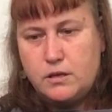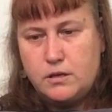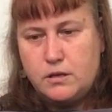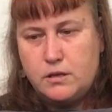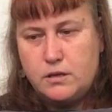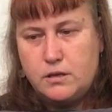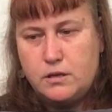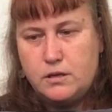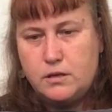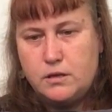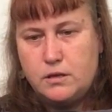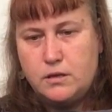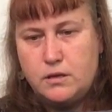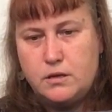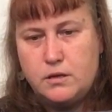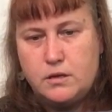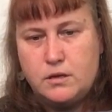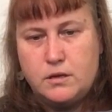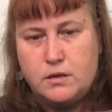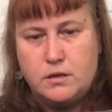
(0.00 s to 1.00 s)

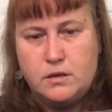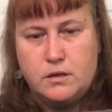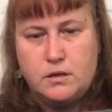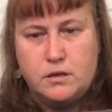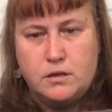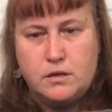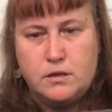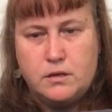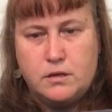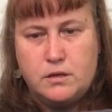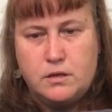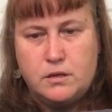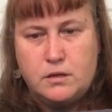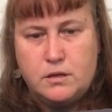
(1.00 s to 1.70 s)
Nothing is said.